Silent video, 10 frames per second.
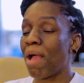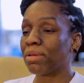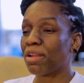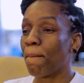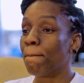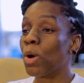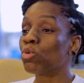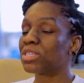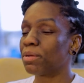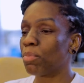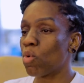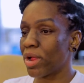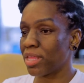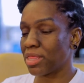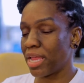Probably the most
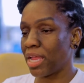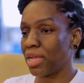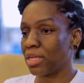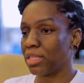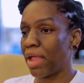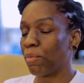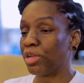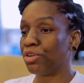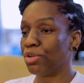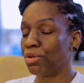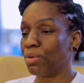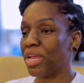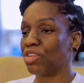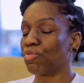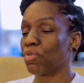important thing that we do
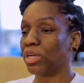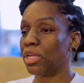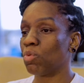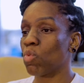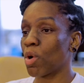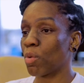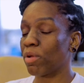is really work